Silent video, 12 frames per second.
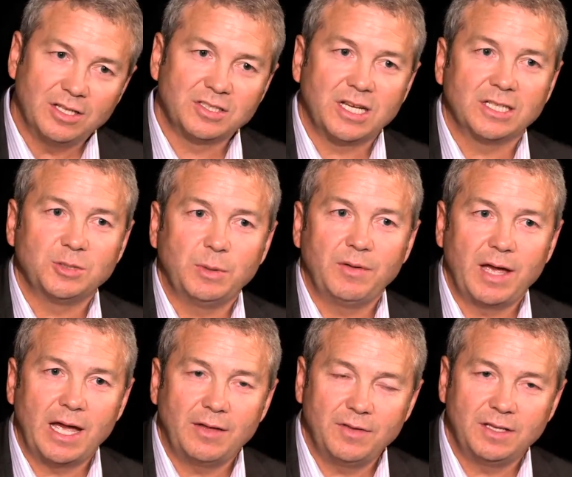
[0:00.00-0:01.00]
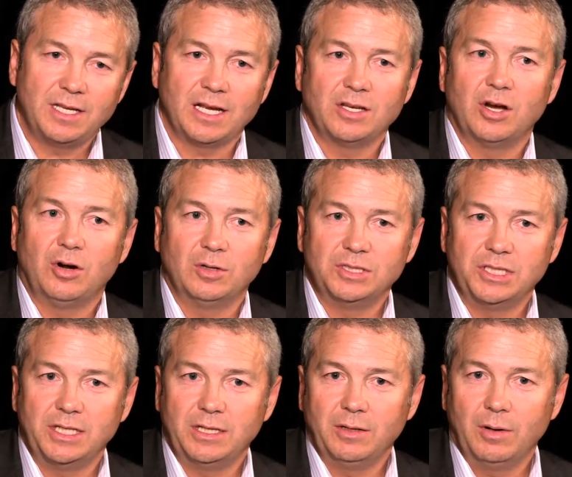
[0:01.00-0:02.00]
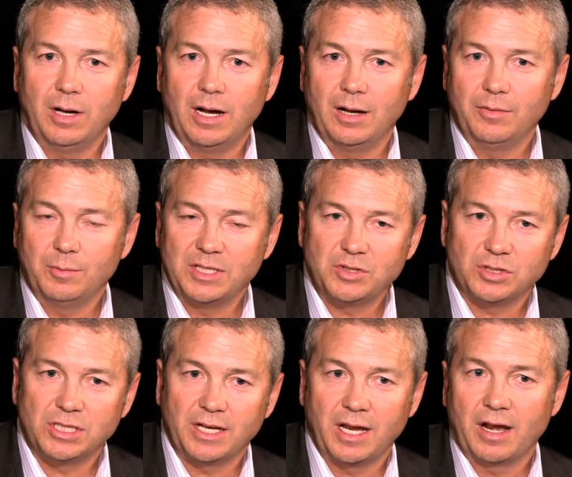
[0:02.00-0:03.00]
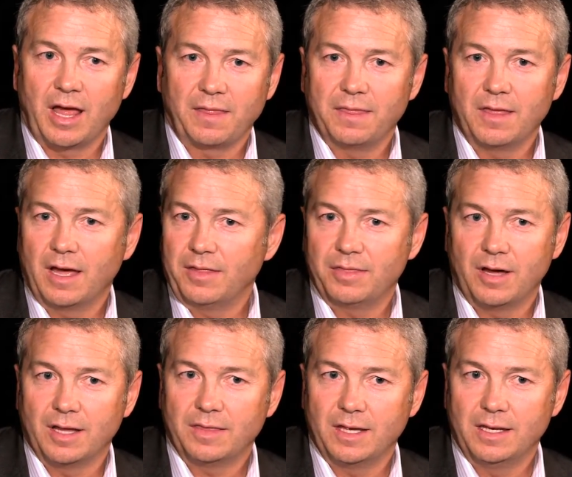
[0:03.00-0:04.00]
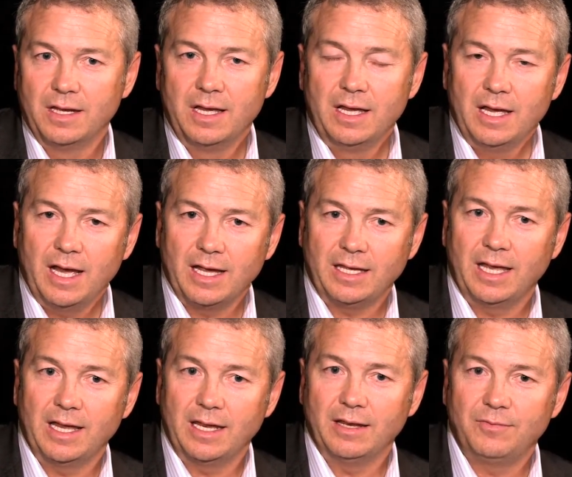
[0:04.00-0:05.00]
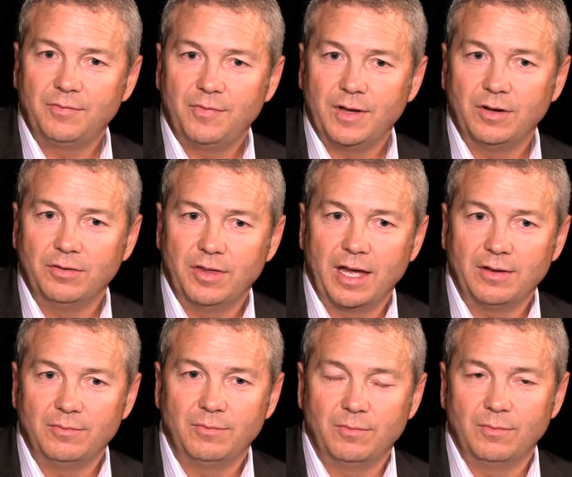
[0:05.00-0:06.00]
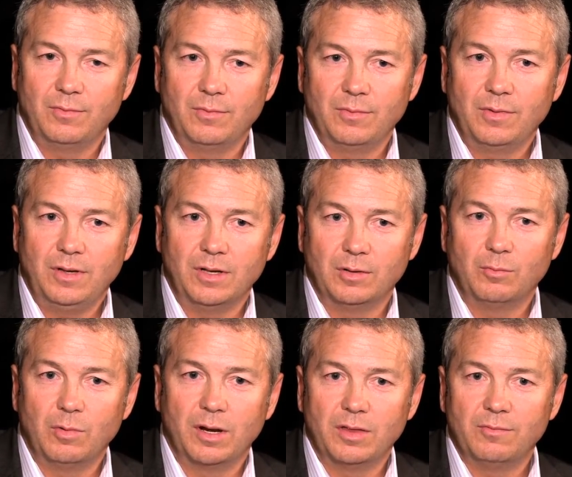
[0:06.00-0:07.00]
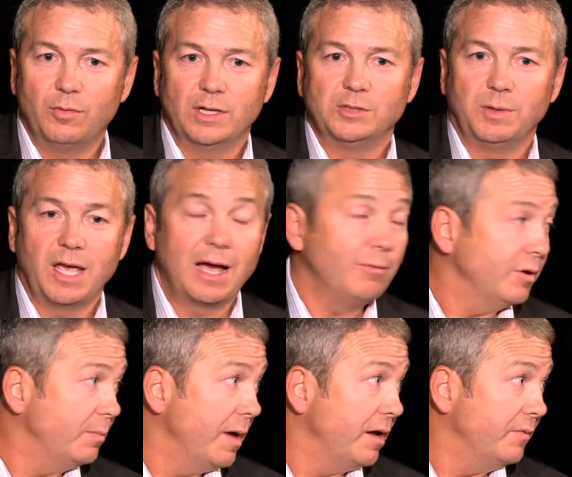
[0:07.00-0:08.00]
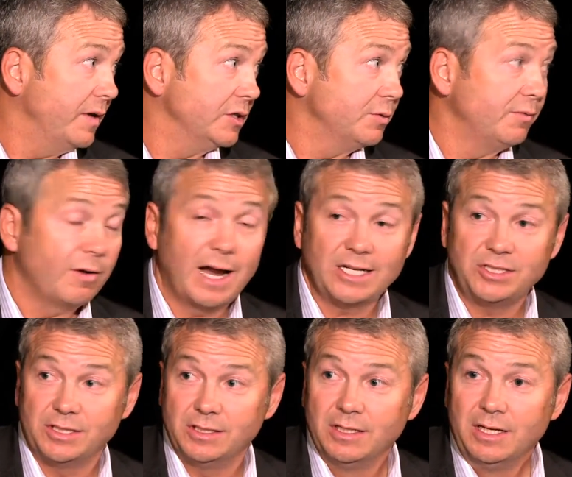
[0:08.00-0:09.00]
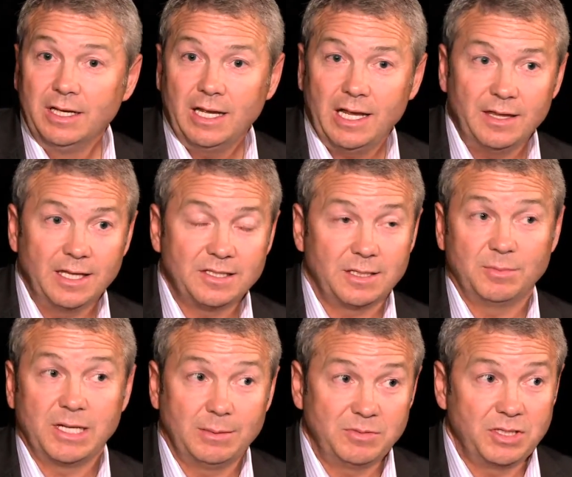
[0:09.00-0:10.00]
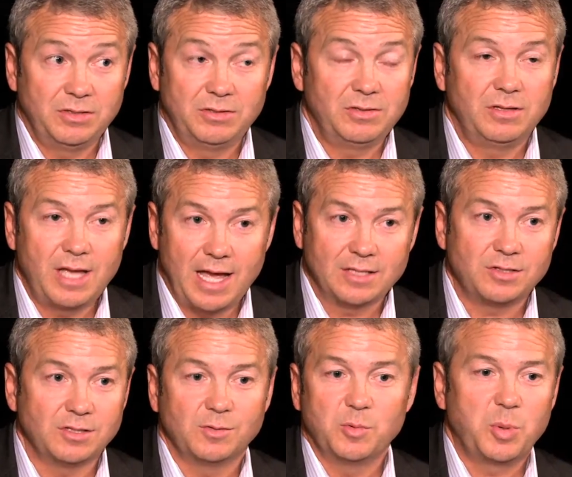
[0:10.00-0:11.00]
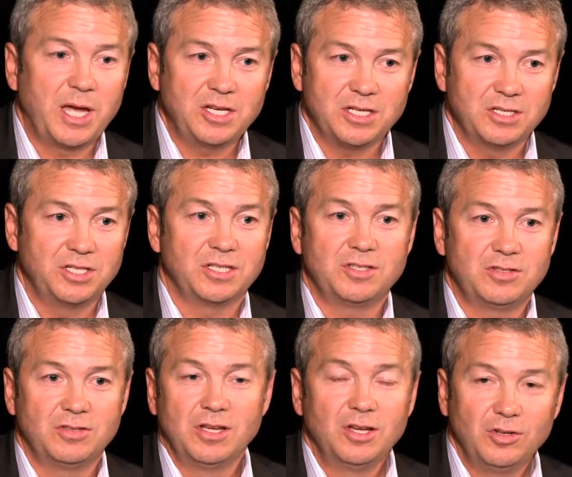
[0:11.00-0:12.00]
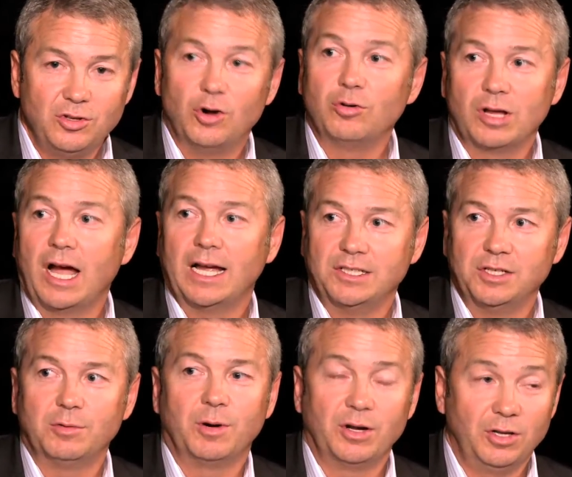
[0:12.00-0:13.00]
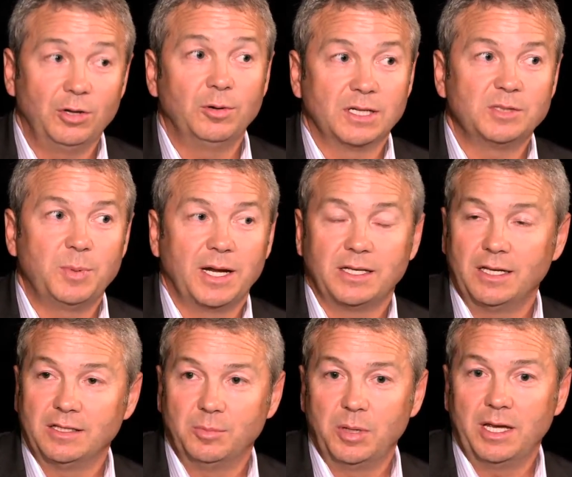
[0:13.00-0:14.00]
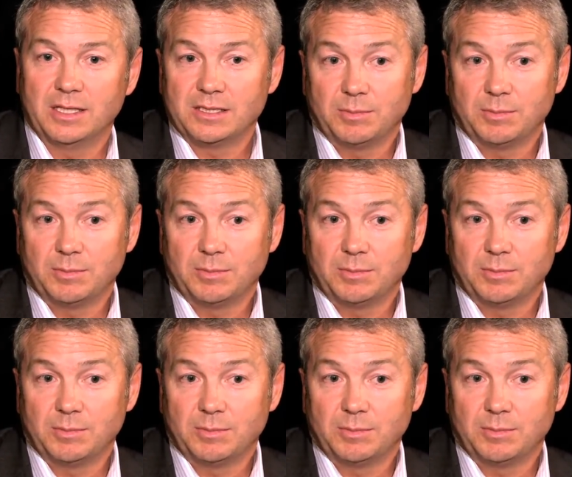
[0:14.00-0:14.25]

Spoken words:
discussion we've had, the technology, the research I did. I thought that, again, it filled that, one of the voids we have with manifest refraction, and that sometimes the answers from the patient just don't guide you to where you expect it to be, and